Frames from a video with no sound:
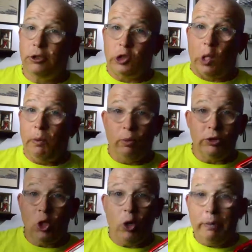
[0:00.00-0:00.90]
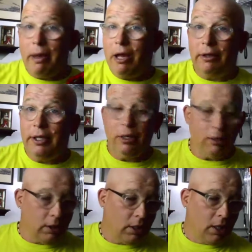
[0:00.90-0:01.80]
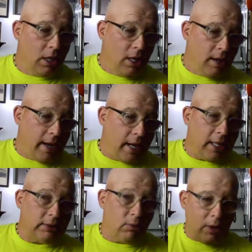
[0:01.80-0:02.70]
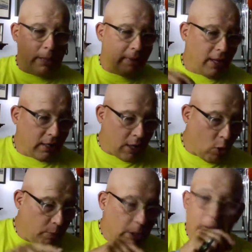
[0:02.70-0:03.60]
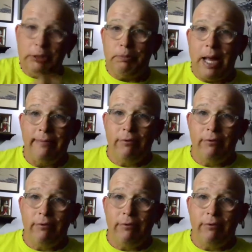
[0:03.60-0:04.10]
showed him there was no email in here. And I said, wait a minute. And I opened up my spam